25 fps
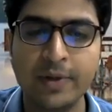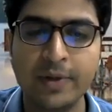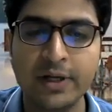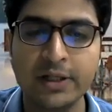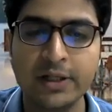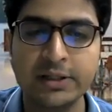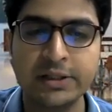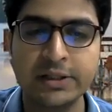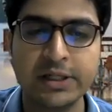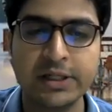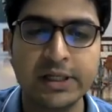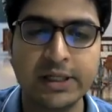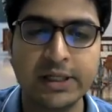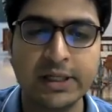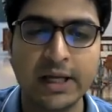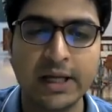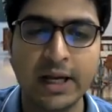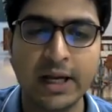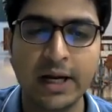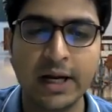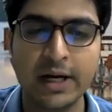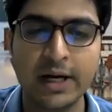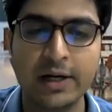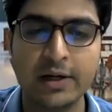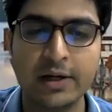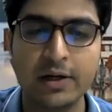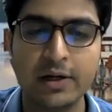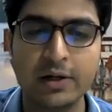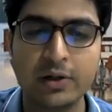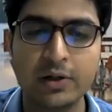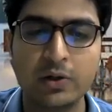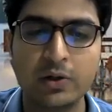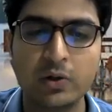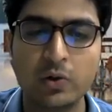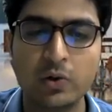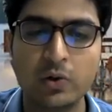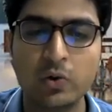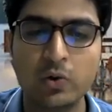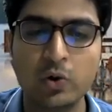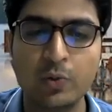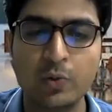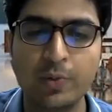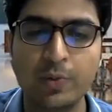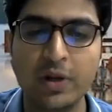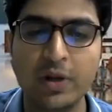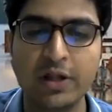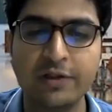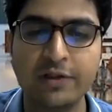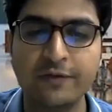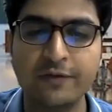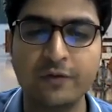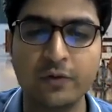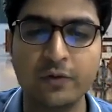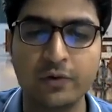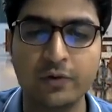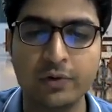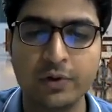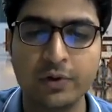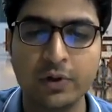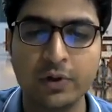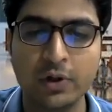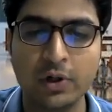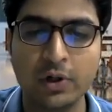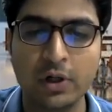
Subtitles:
plus 3 and 2 plus 4.